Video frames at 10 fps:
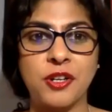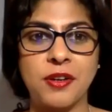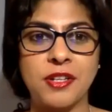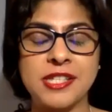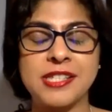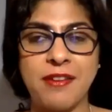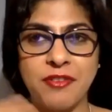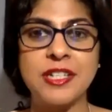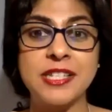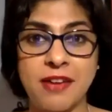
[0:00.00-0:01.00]

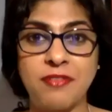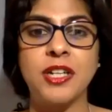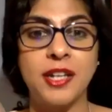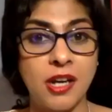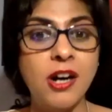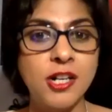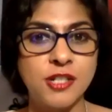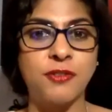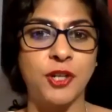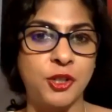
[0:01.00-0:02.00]
several years
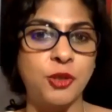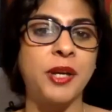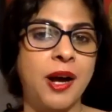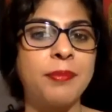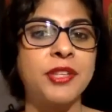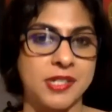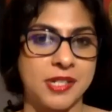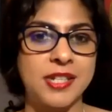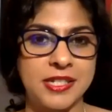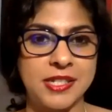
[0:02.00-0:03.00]
for it to become the
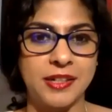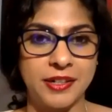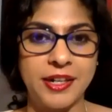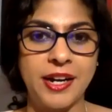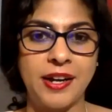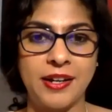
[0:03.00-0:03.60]
success that it did, and